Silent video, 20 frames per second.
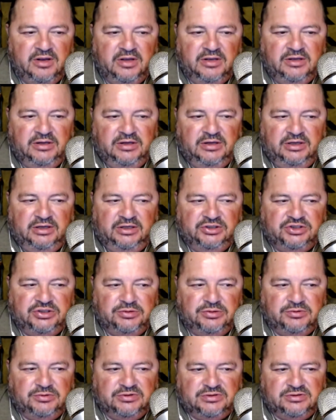And she
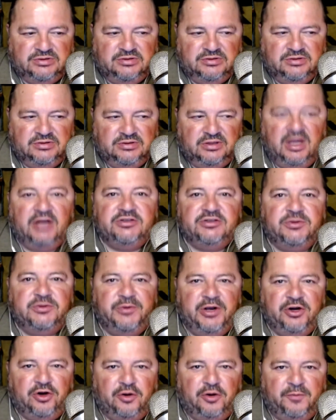was locked away
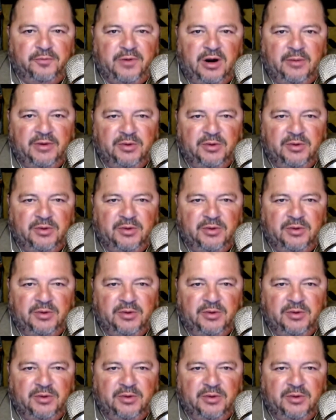in her apartment.